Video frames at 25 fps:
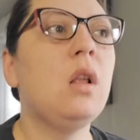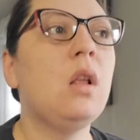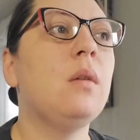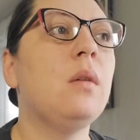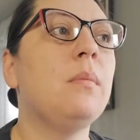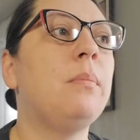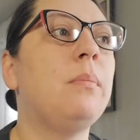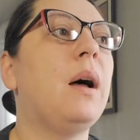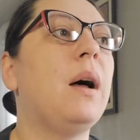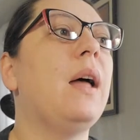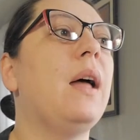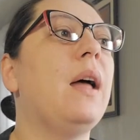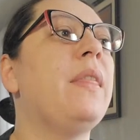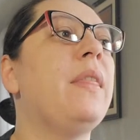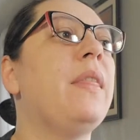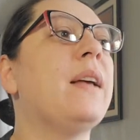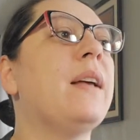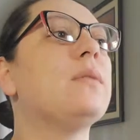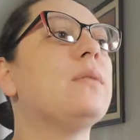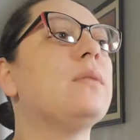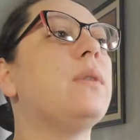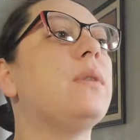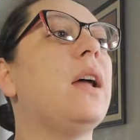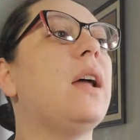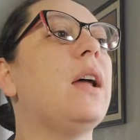But that's
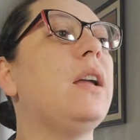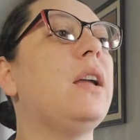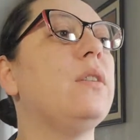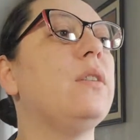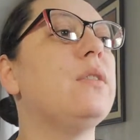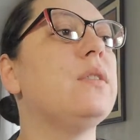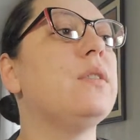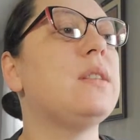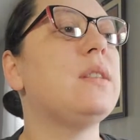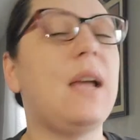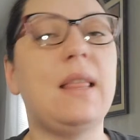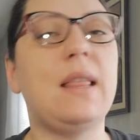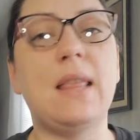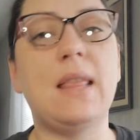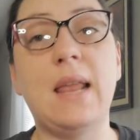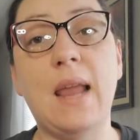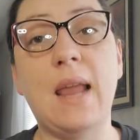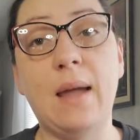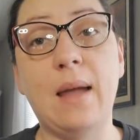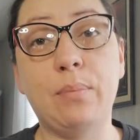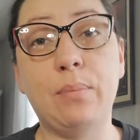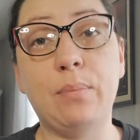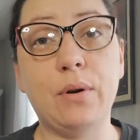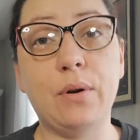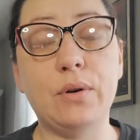the one I use, and then
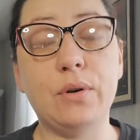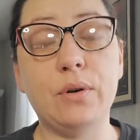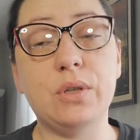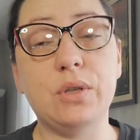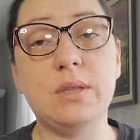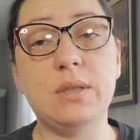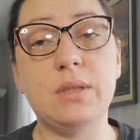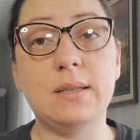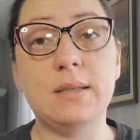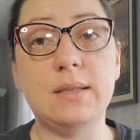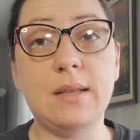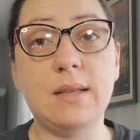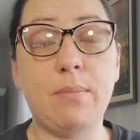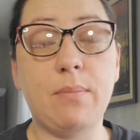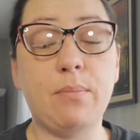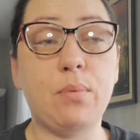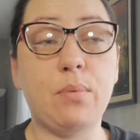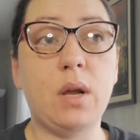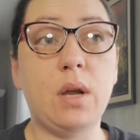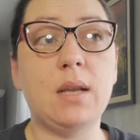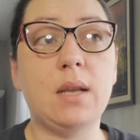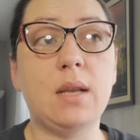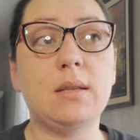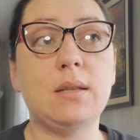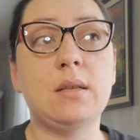I purchased
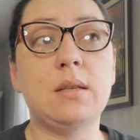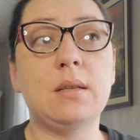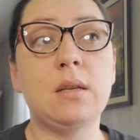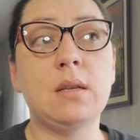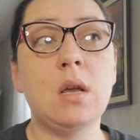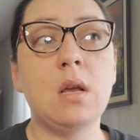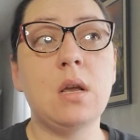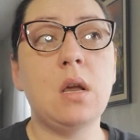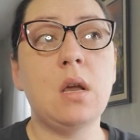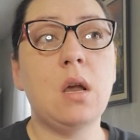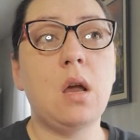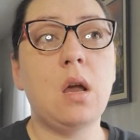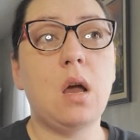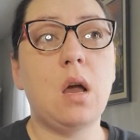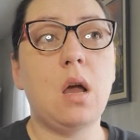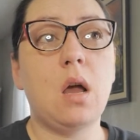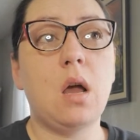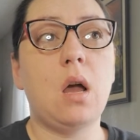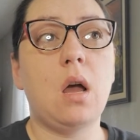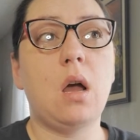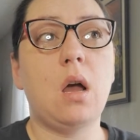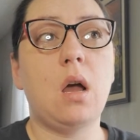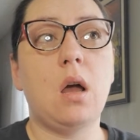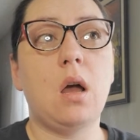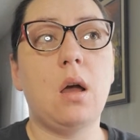separate
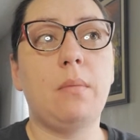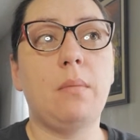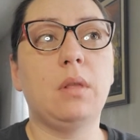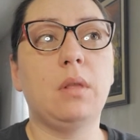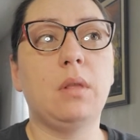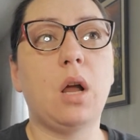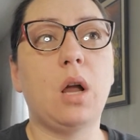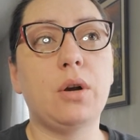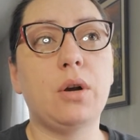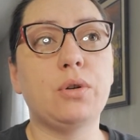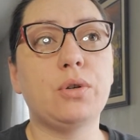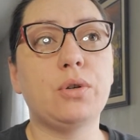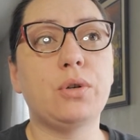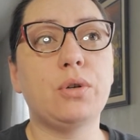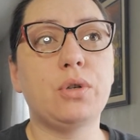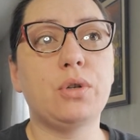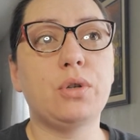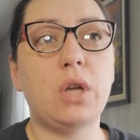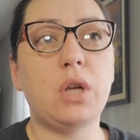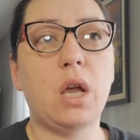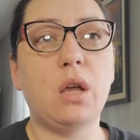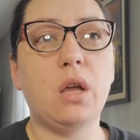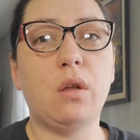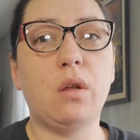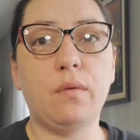um, larger
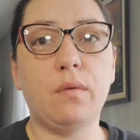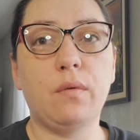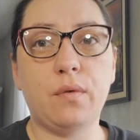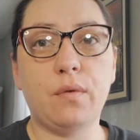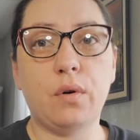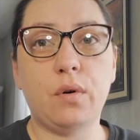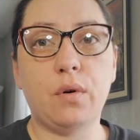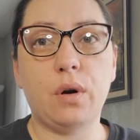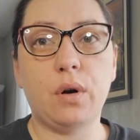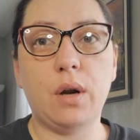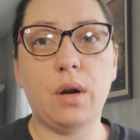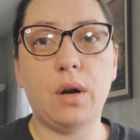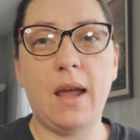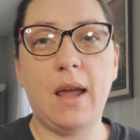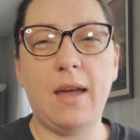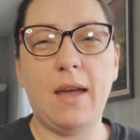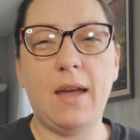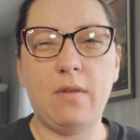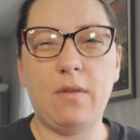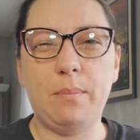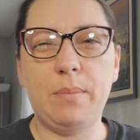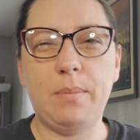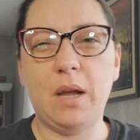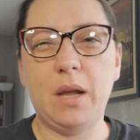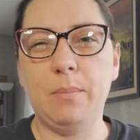shell for, I have
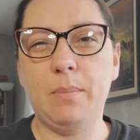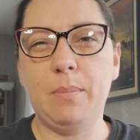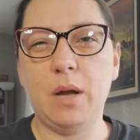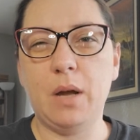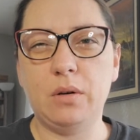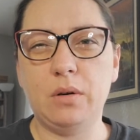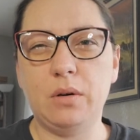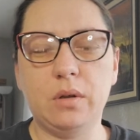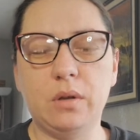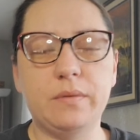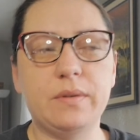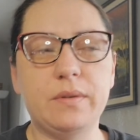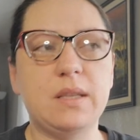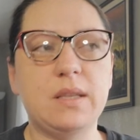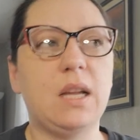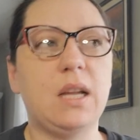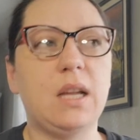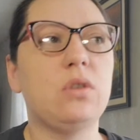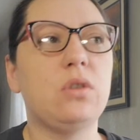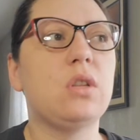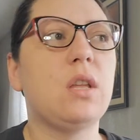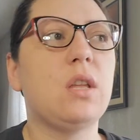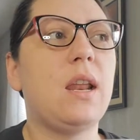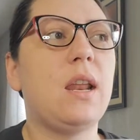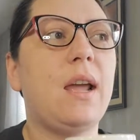a big bundle of
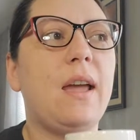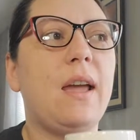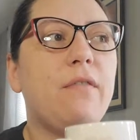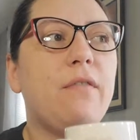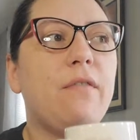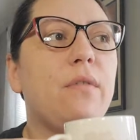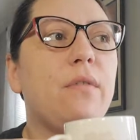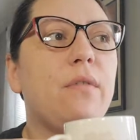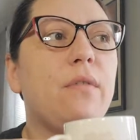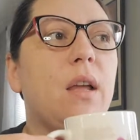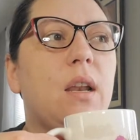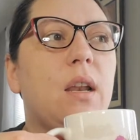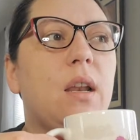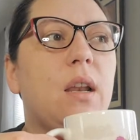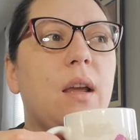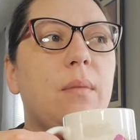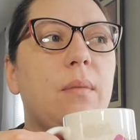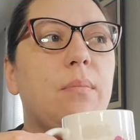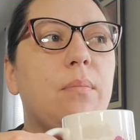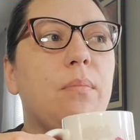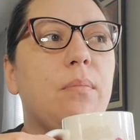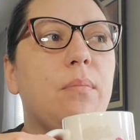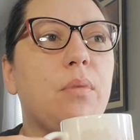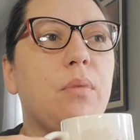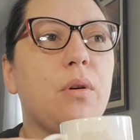sage that I have, and I
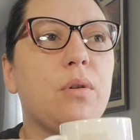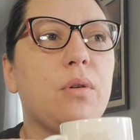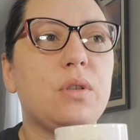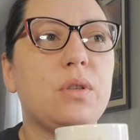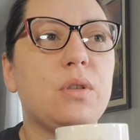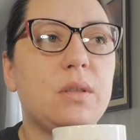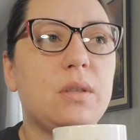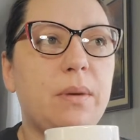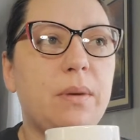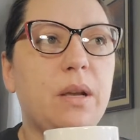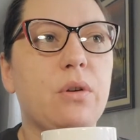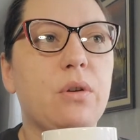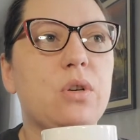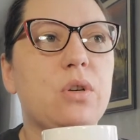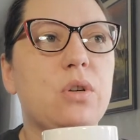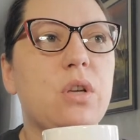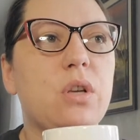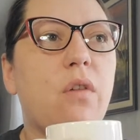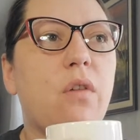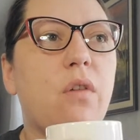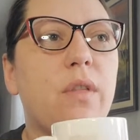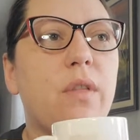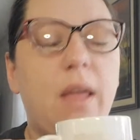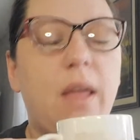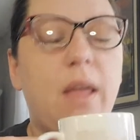purchased a bigger
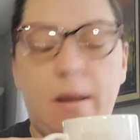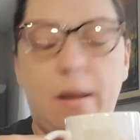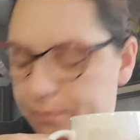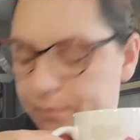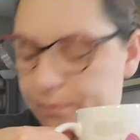shell for that.